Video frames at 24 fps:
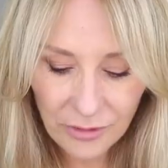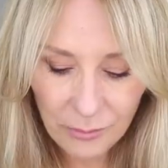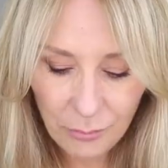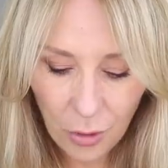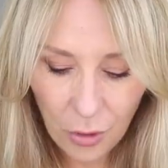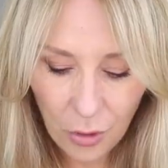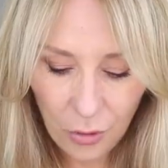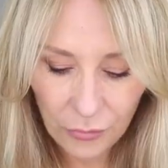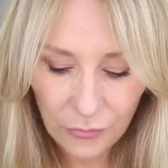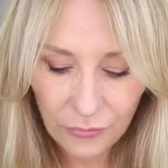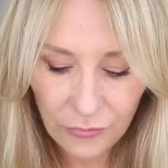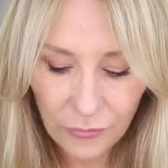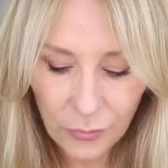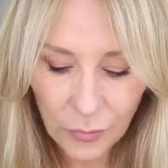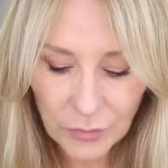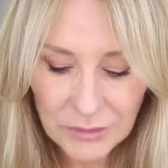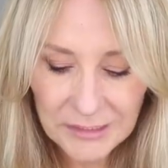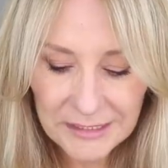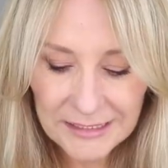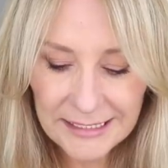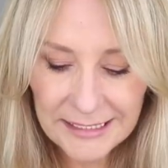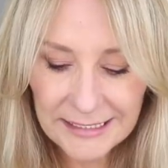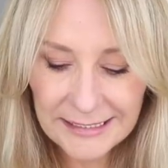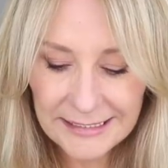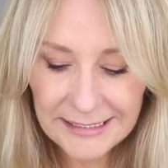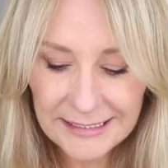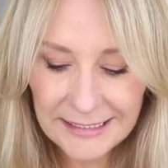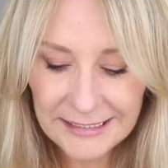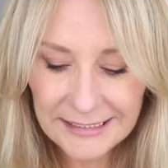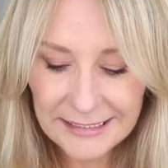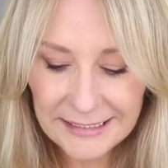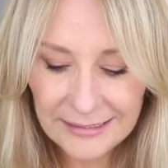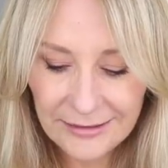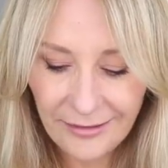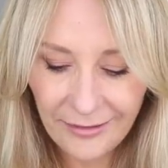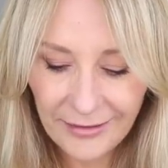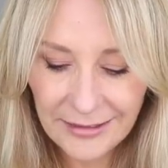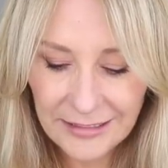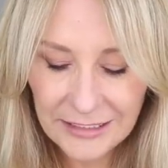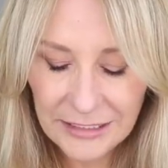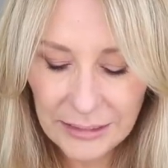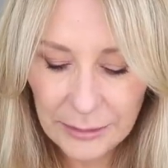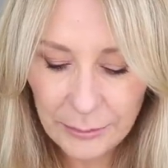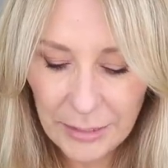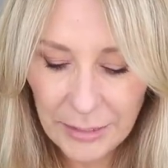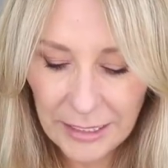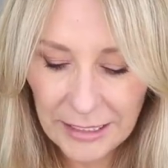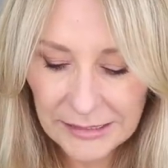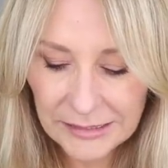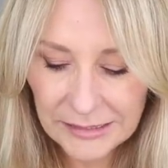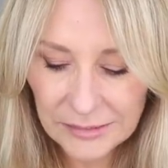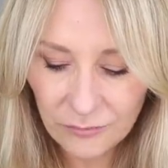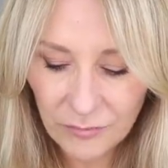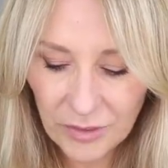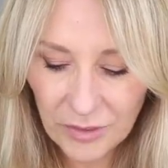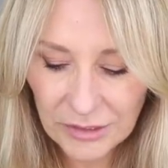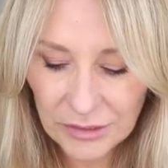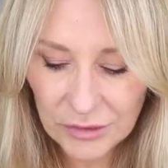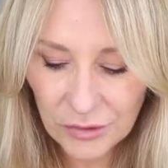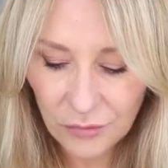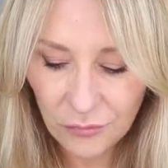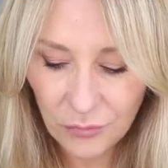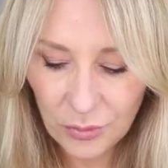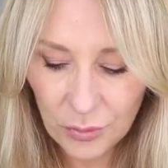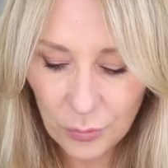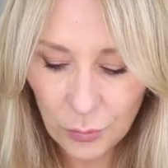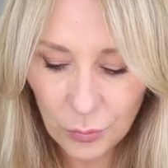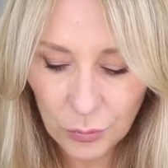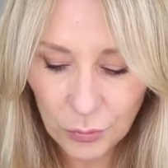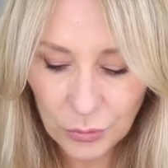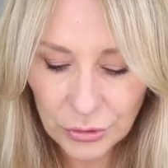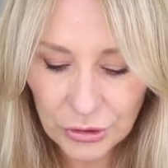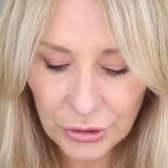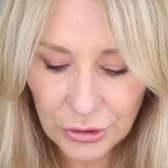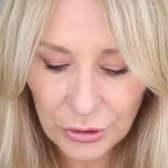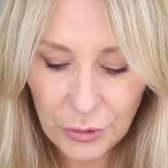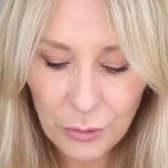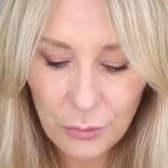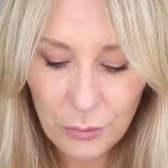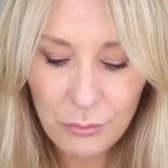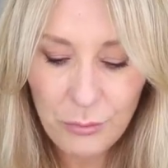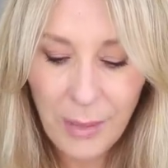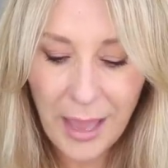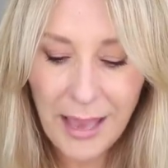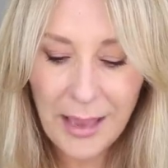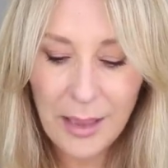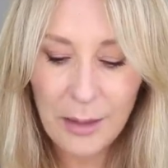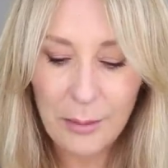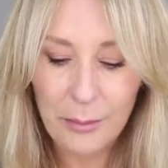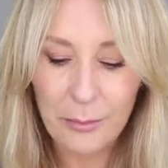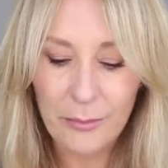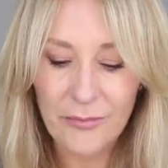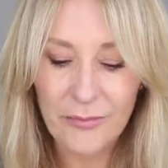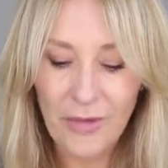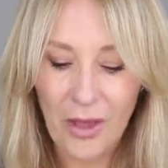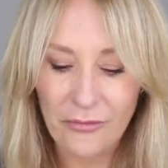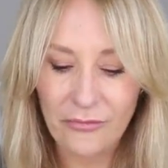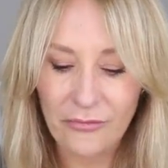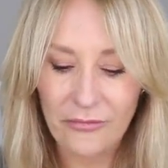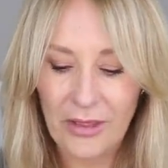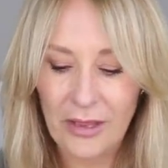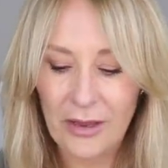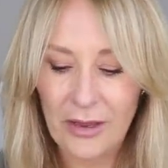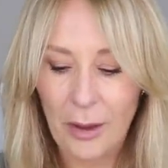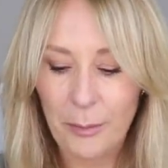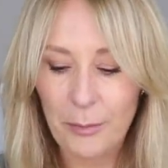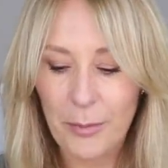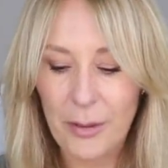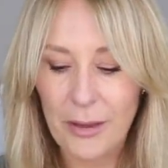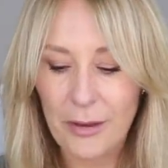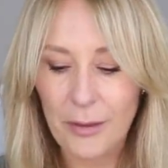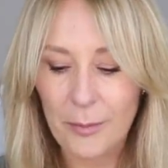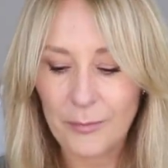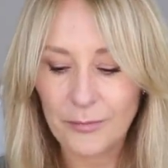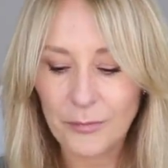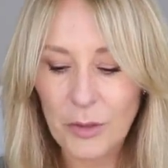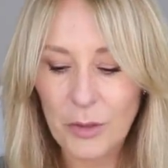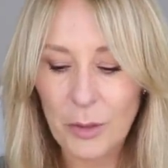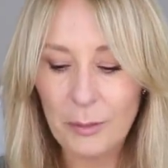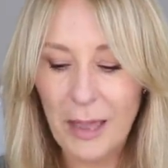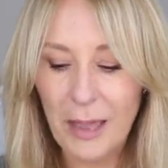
them on for 60 to 90 minutes and rinse off with water. You may appear, appear you